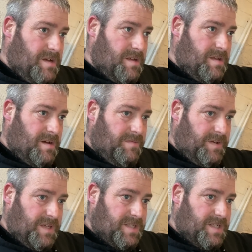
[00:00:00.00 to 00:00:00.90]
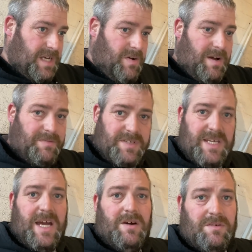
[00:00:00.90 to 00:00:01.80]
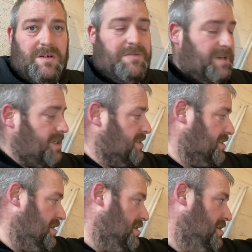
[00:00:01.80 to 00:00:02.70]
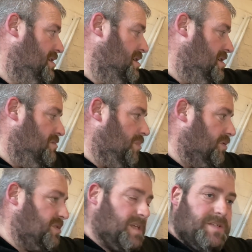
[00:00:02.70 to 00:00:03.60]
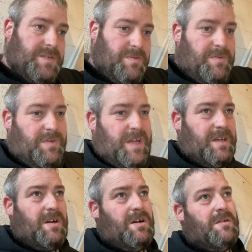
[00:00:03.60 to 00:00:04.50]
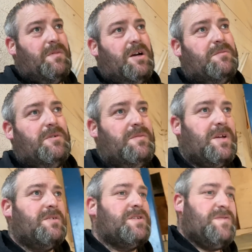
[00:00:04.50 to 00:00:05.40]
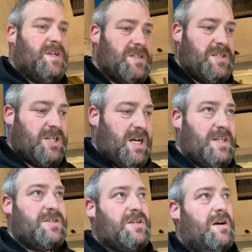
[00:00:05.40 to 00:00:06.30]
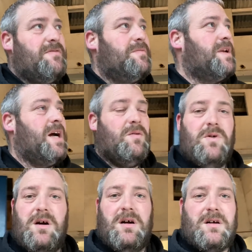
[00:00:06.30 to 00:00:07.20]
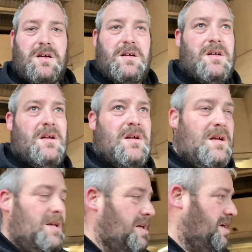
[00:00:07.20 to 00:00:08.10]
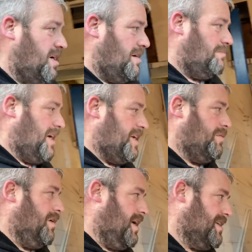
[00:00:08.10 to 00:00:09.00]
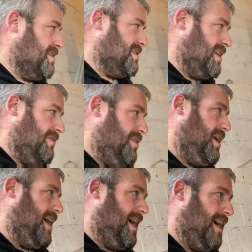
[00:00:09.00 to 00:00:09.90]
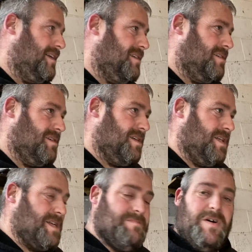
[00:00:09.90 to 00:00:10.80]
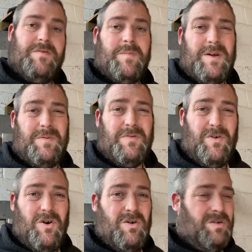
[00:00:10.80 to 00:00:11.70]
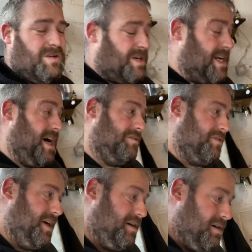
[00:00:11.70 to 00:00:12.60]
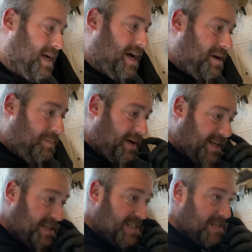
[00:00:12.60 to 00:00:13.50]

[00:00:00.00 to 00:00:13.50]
I think it's going to go up for sale. I think that's the most sensible thing at the moment, because things have changed and I haven't been out of work, money wise and stuff like that. It didn't bother me before. Now I've really got to count the pennies.